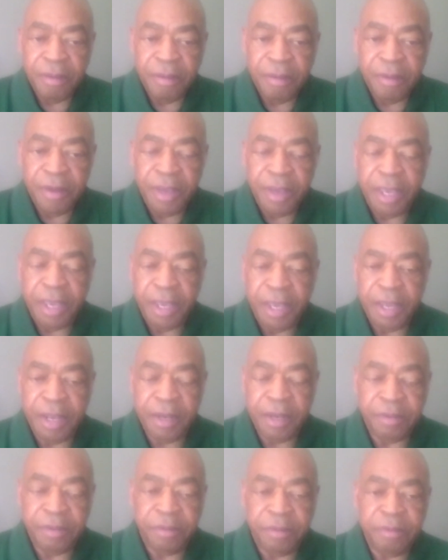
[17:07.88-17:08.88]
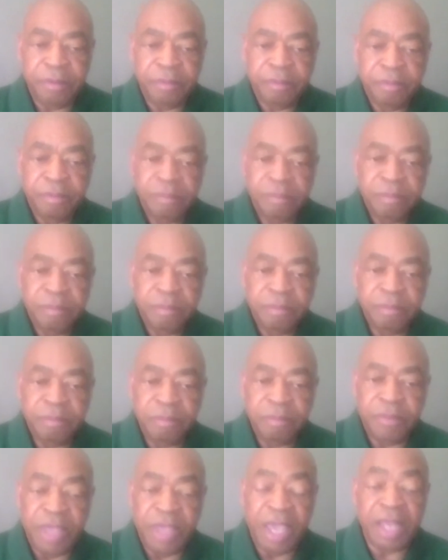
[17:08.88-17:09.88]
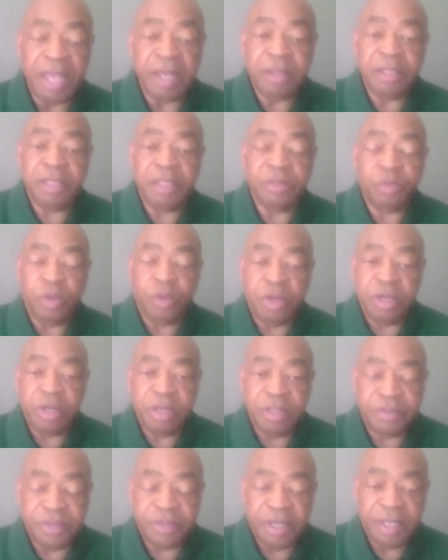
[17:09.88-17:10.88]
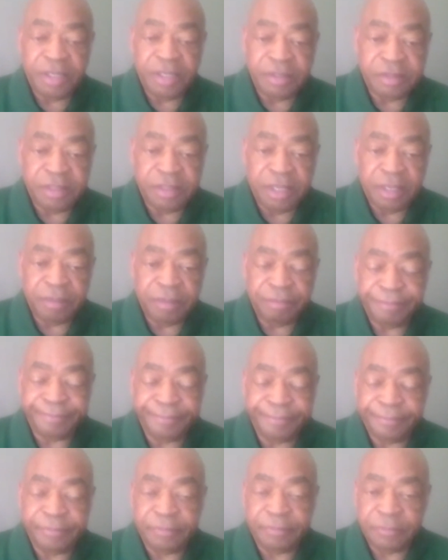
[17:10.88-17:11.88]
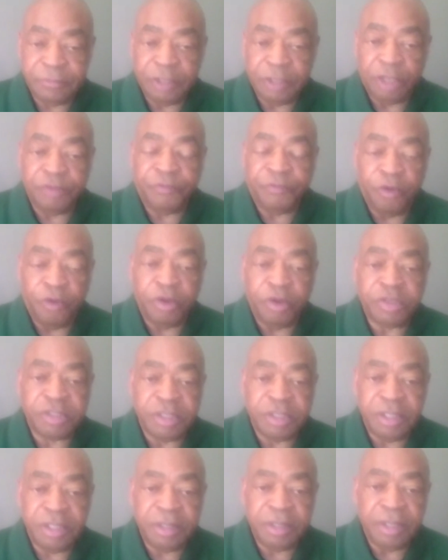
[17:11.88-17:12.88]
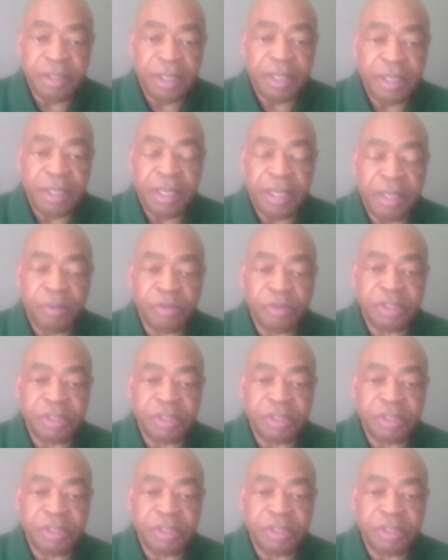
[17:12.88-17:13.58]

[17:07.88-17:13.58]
And that is one of the things that, unfortunately, I was